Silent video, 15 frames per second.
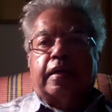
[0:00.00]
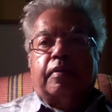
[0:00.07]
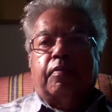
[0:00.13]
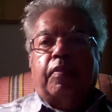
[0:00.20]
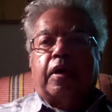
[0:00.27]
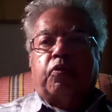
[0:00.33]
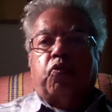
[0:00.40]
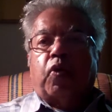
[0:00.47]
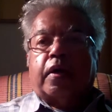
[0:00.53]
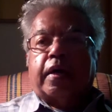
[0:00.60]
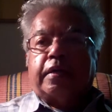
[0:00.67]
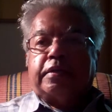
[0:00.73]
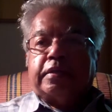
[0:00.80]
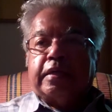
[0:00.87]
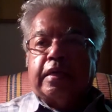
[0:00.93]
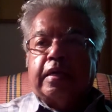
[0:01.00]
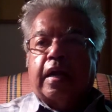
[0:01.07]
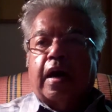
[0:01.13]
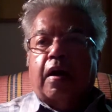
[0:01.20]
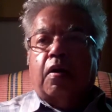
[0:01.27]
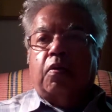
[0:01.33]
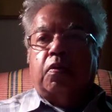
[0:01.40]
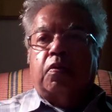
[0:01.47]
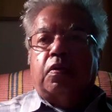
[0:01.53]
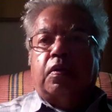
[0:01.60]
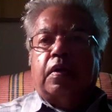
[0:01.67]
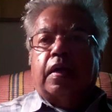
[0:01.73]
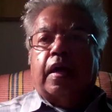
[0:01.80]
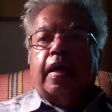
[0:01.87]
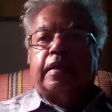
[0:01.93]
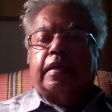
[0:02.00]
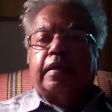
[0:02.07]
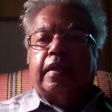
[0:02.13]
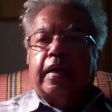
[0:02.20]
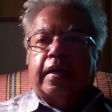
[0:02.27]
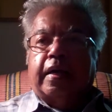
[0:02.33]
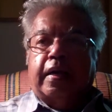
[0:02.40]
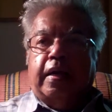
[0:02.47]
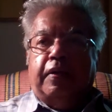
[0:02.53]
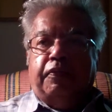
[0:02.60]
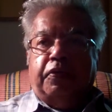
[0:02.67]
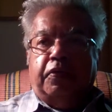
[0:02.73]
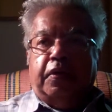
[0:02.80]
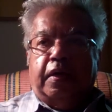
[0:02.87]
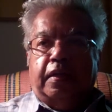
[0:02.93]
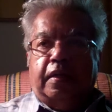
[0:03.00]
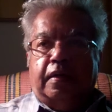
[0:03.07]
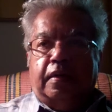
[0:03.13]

But what I see now, I think they can live together.